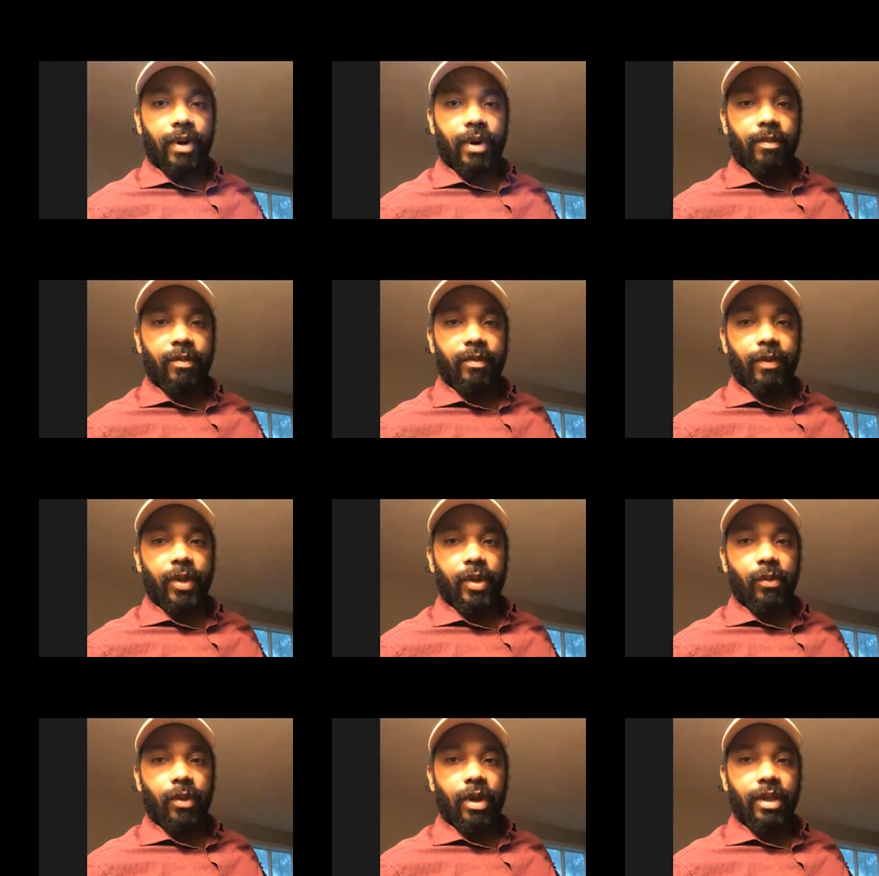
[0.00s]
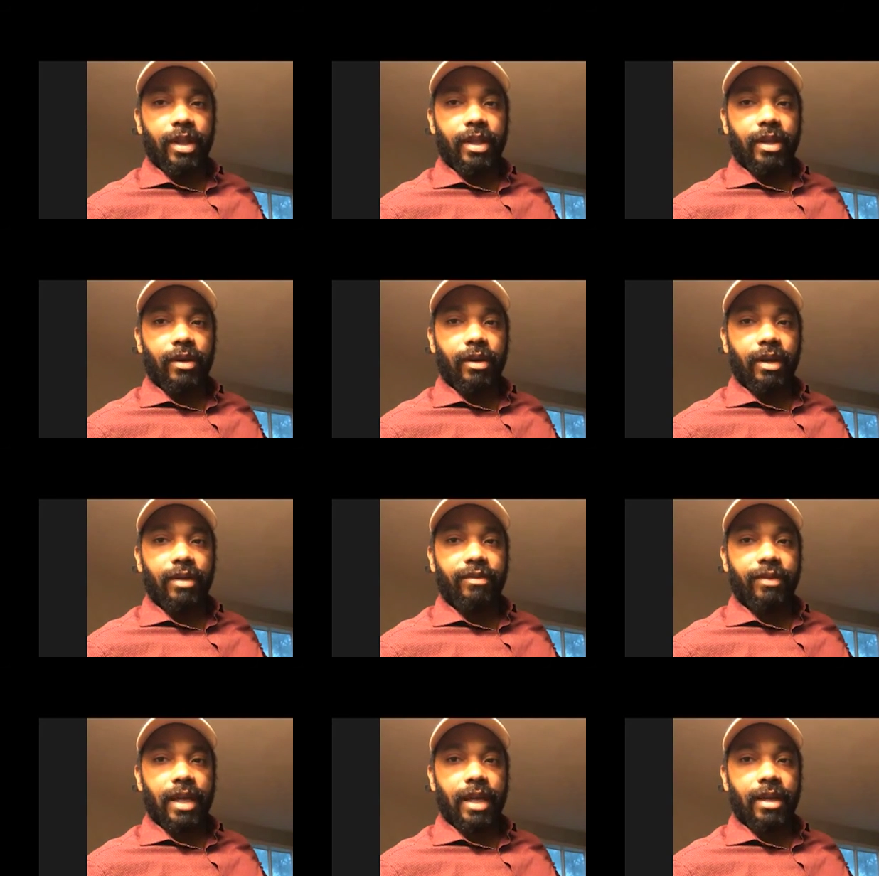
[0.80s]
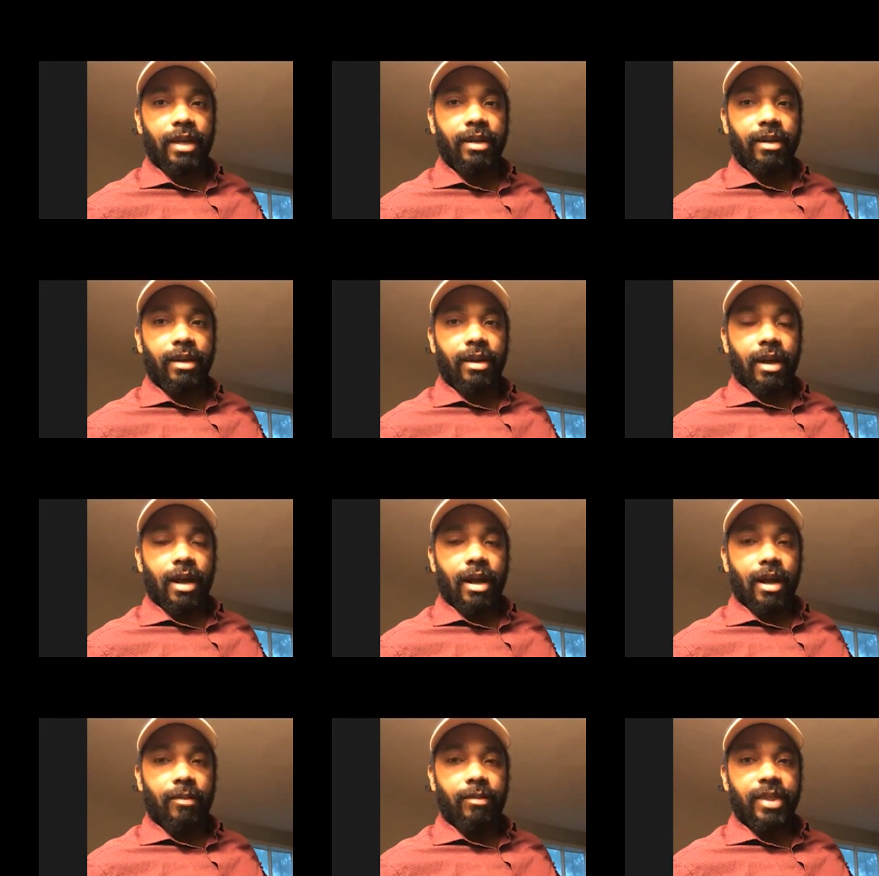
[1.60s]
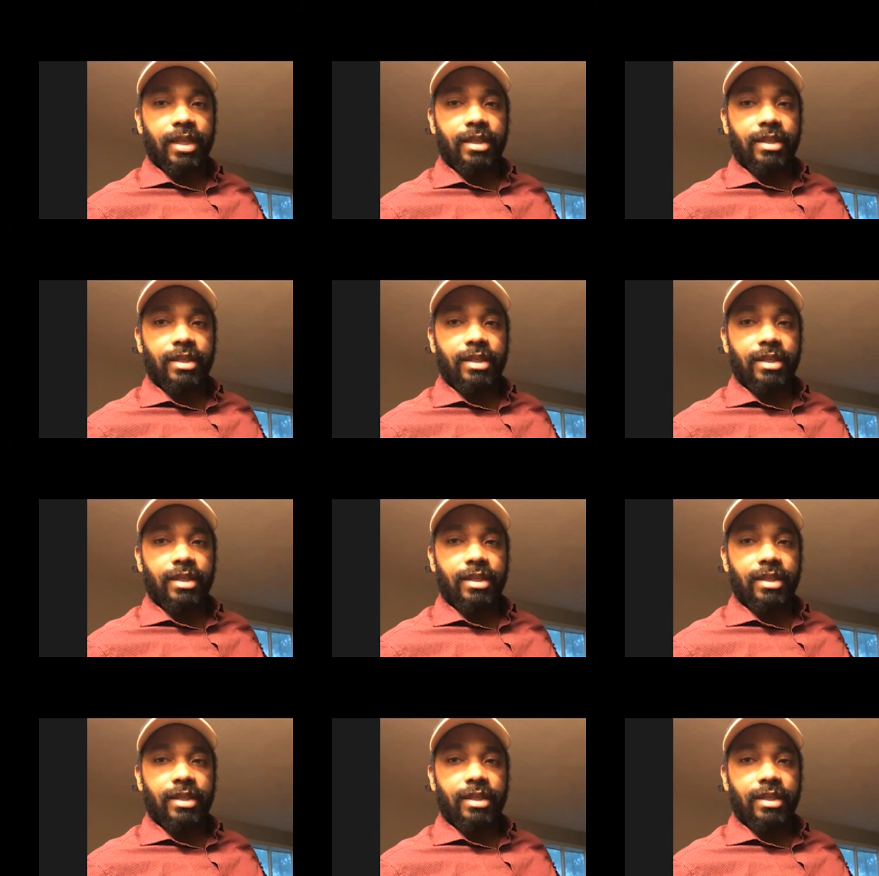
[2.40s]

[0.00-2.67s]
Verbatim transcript: from the world that they're living in.